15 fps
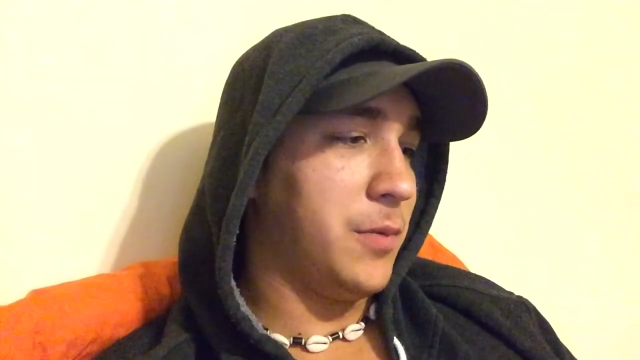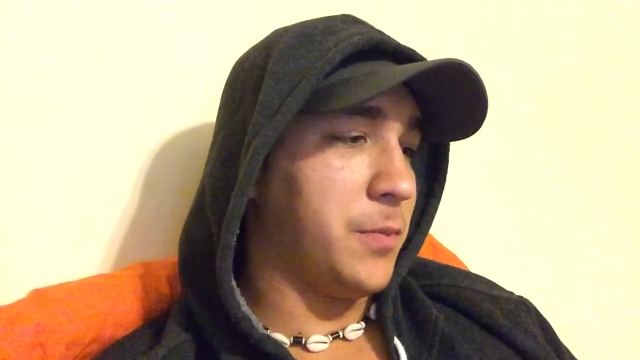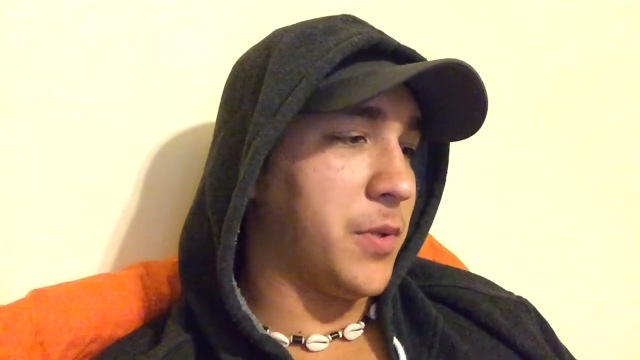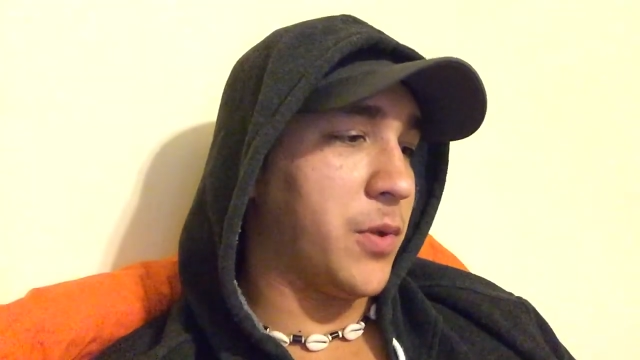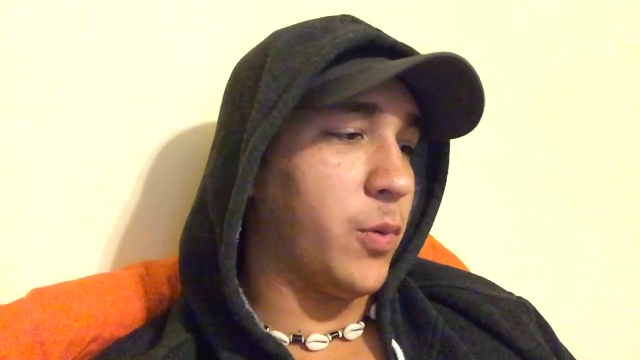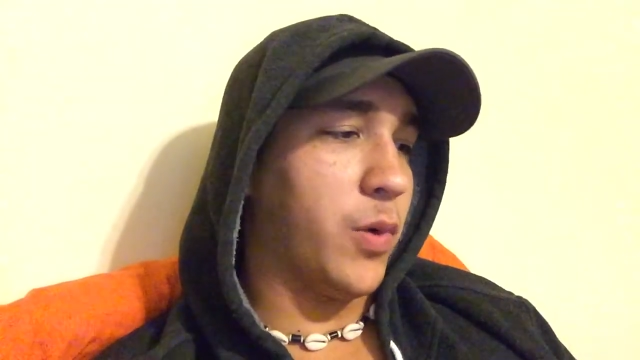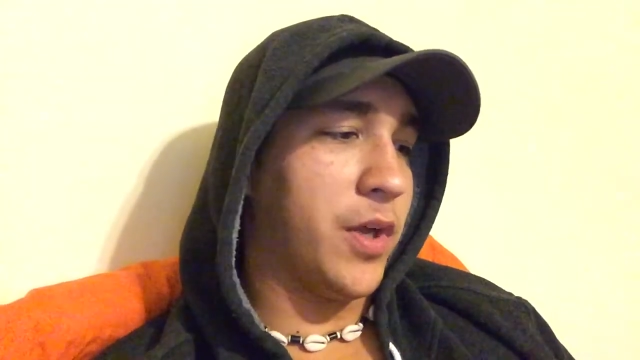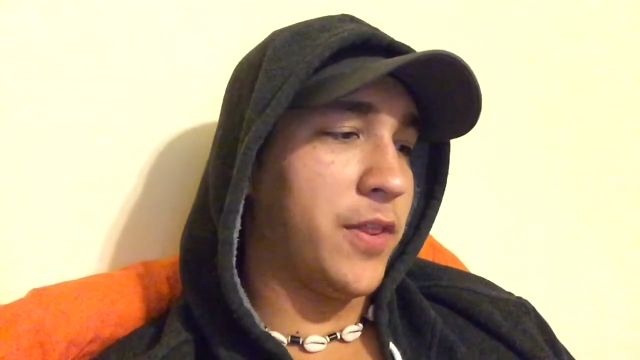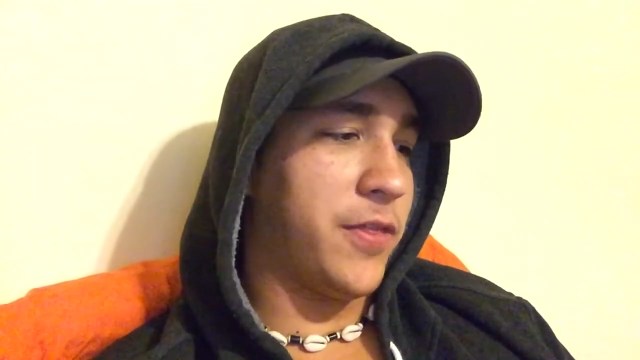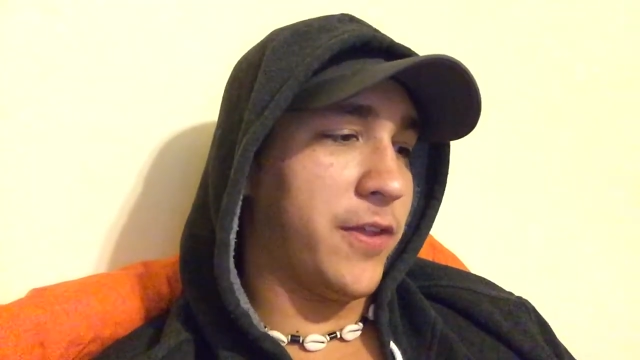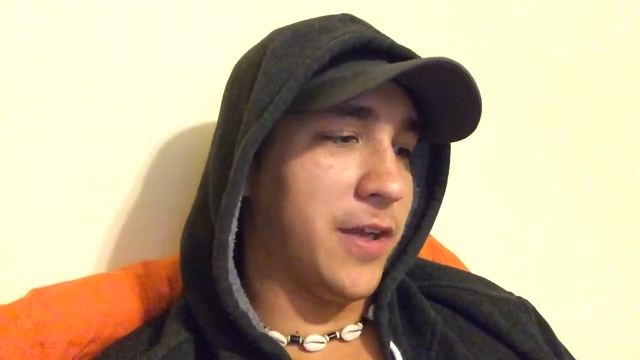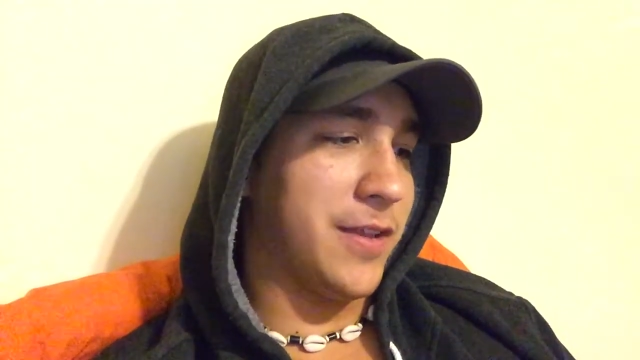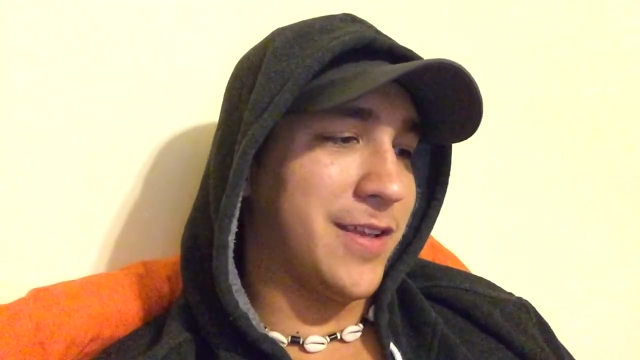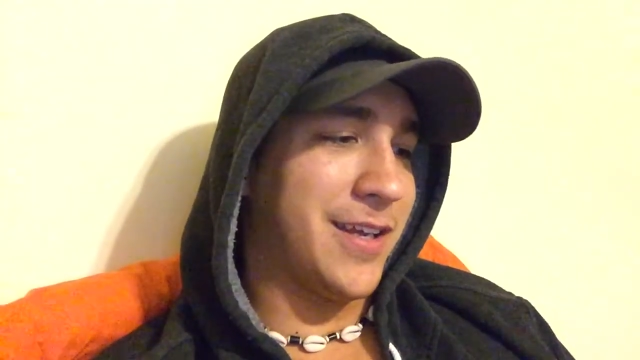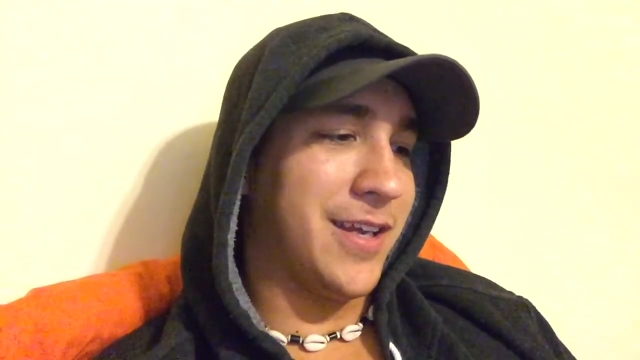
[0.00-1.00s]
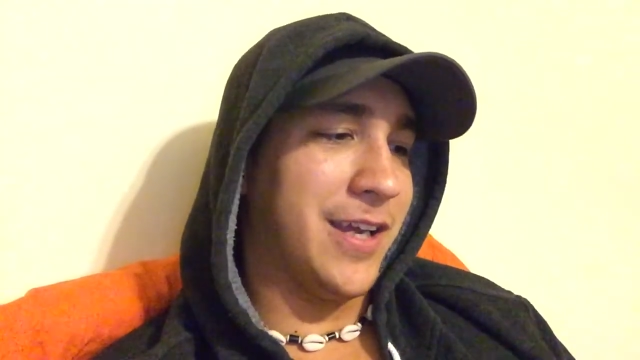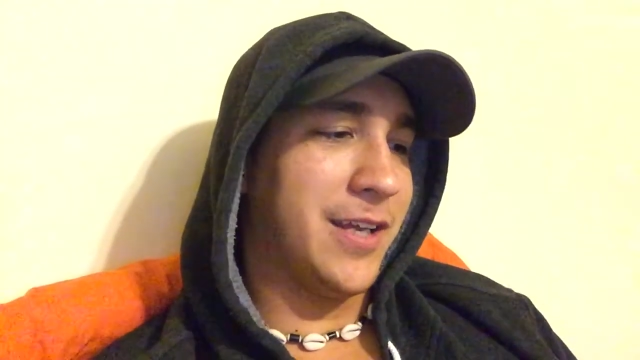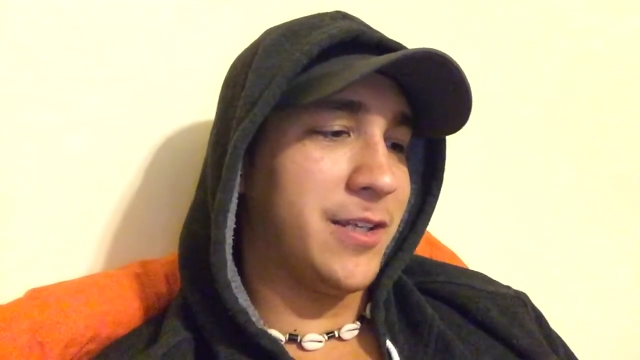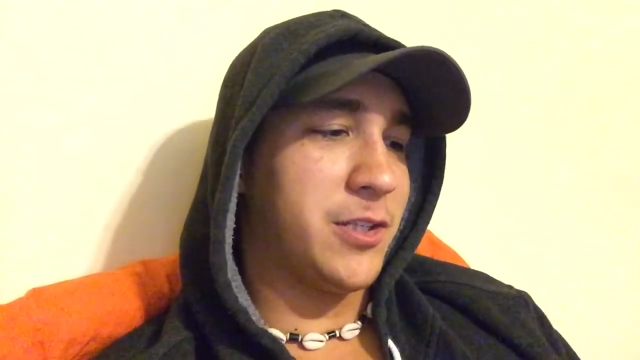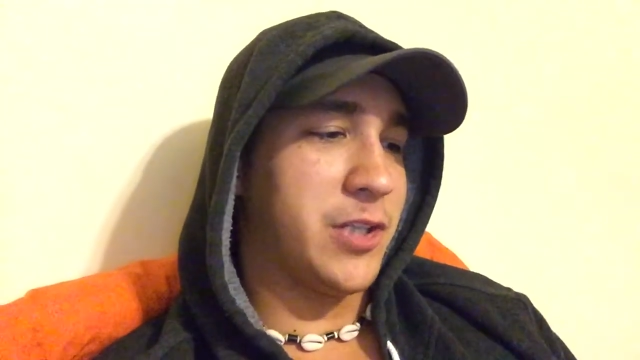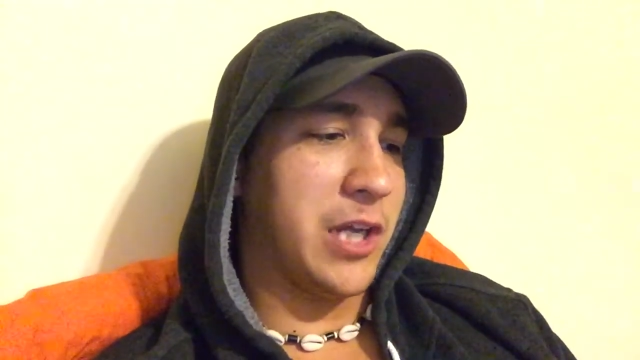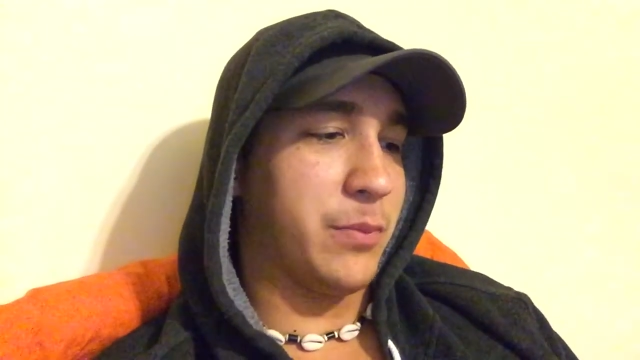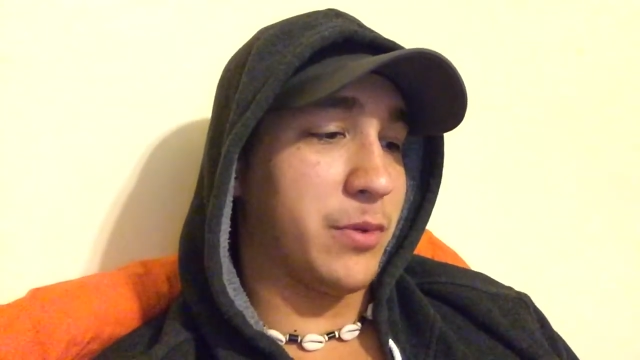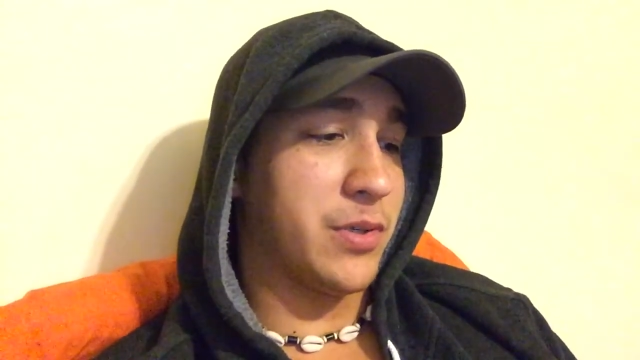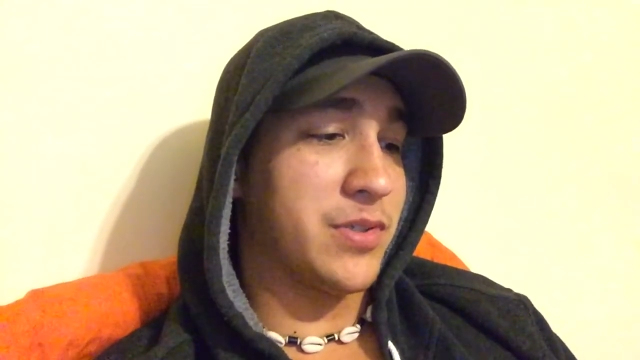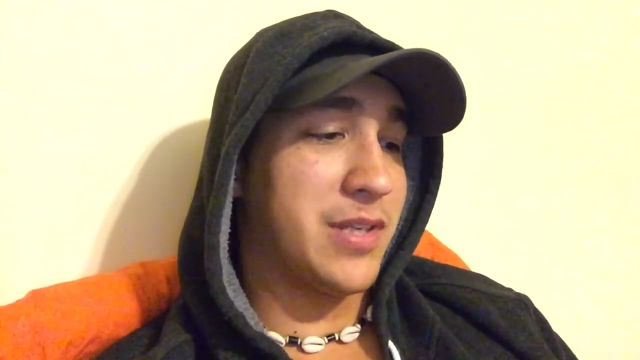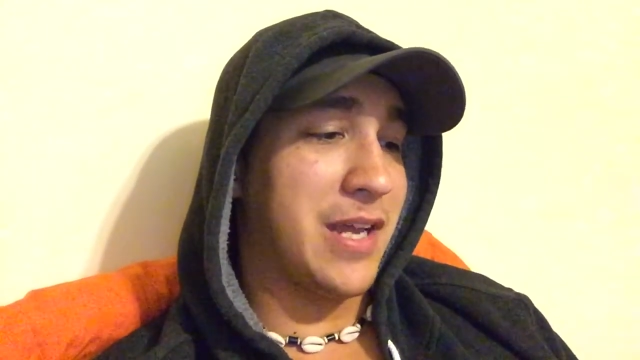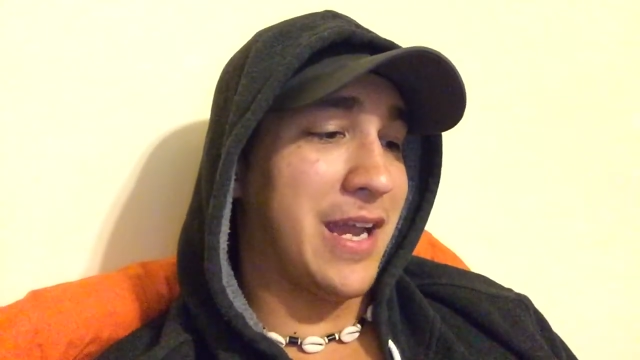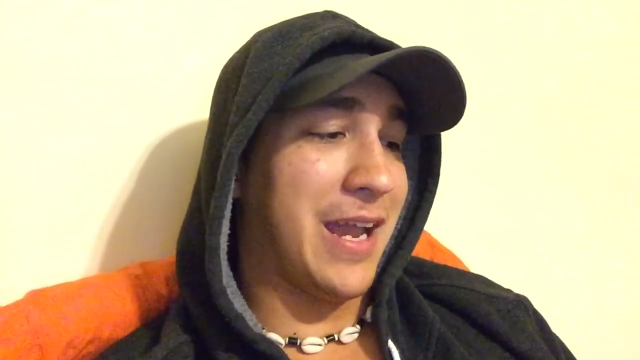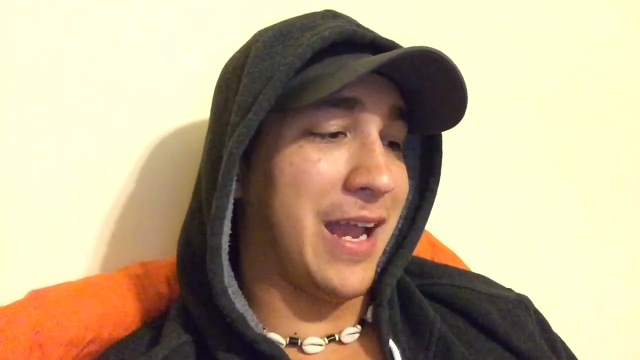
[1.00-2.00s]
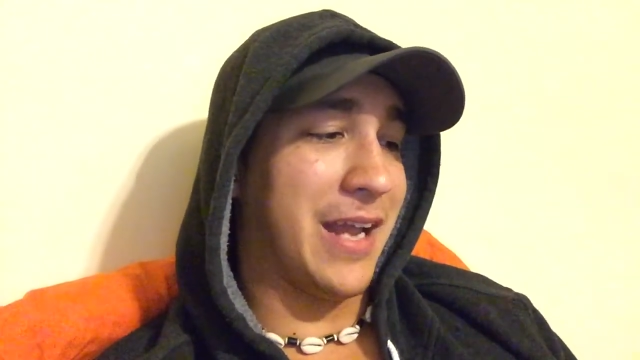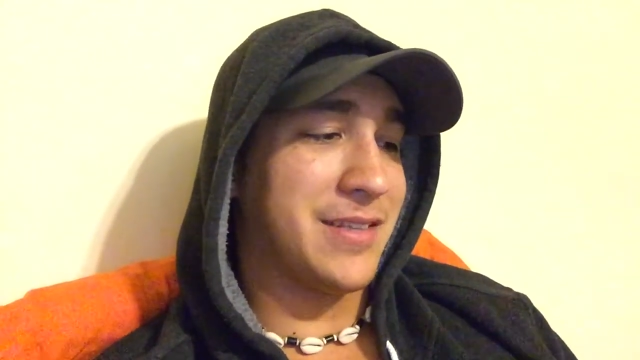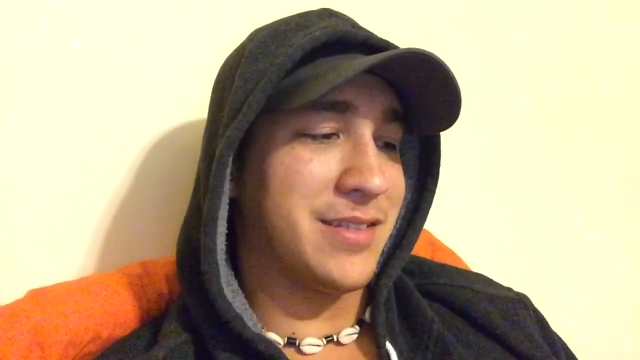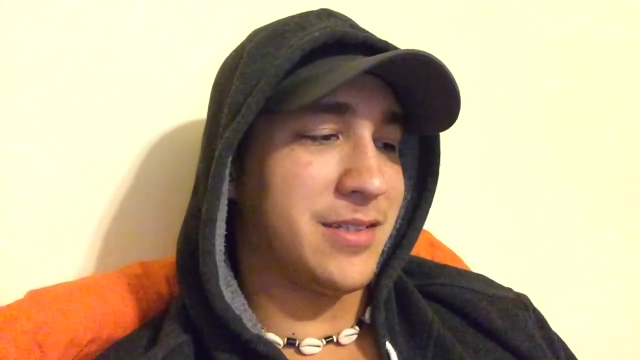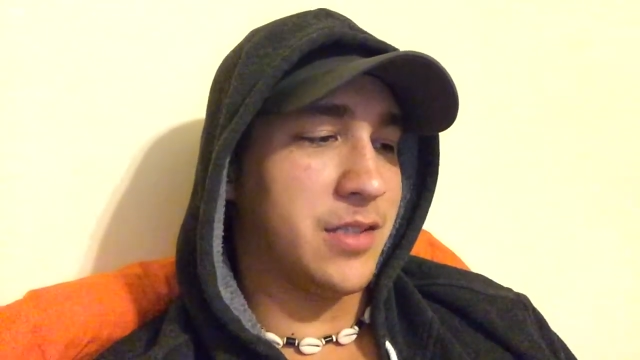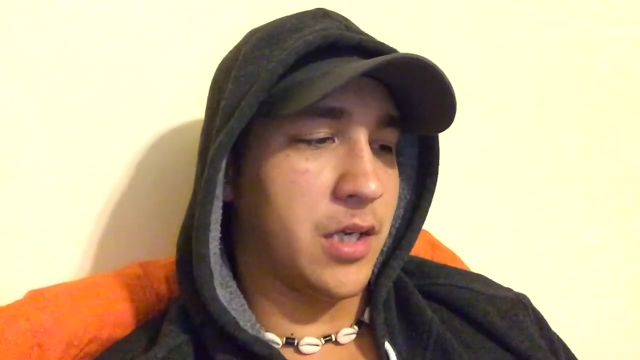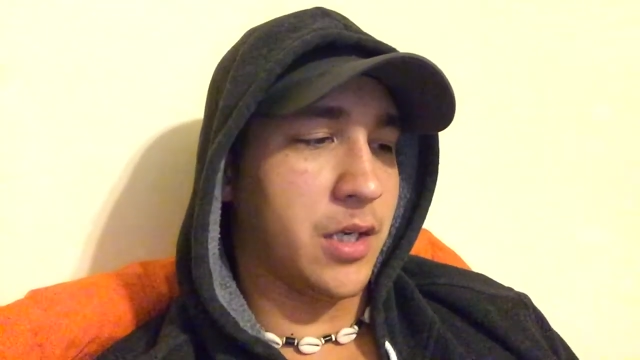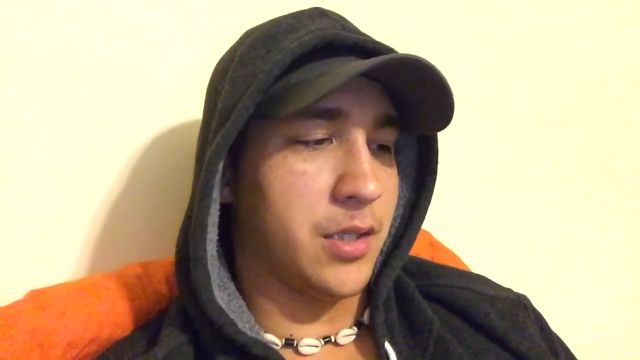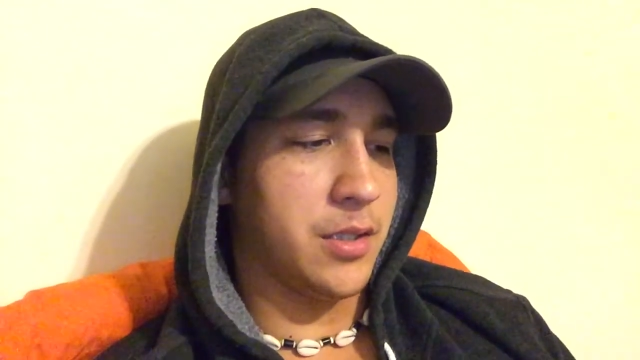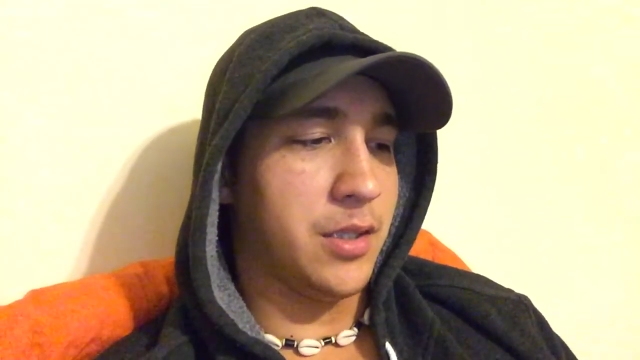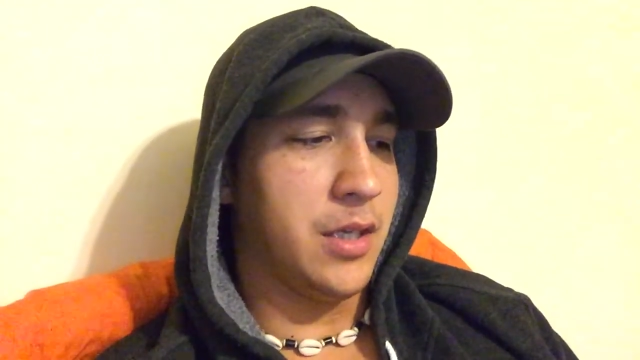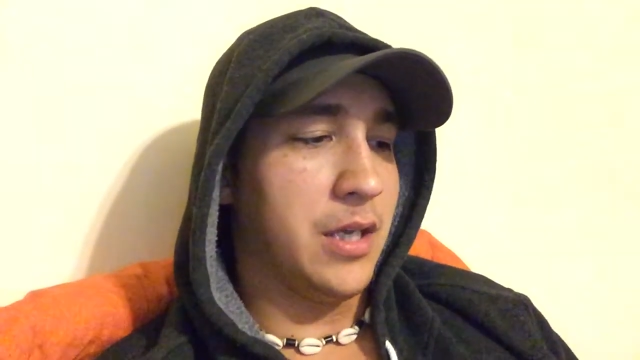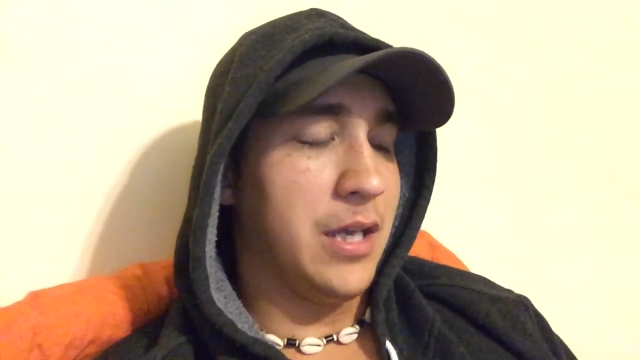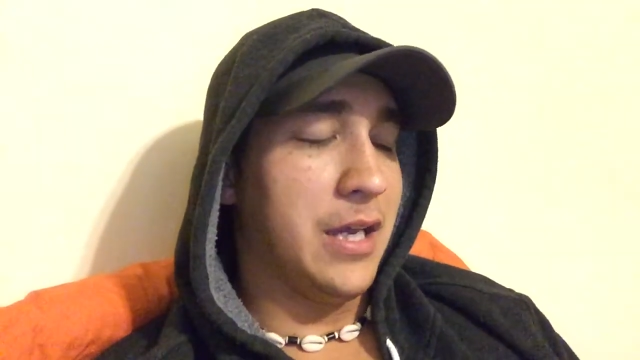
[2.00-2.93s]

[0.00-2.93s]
But the one thing that Aiden Chambers hasn't done